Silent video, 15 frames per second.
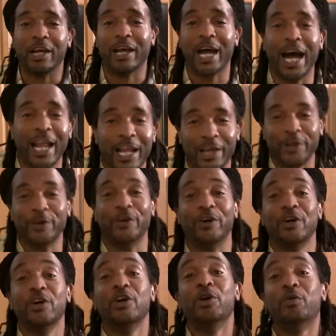the callaloo.
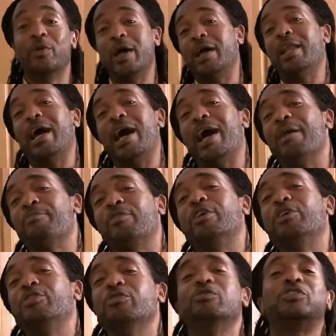Well, I'm
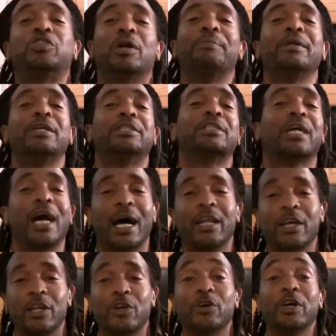going to use some of this
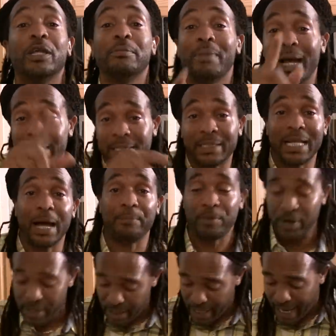callaloo in my
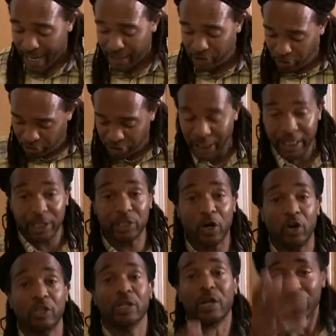snapper delight. So check it out.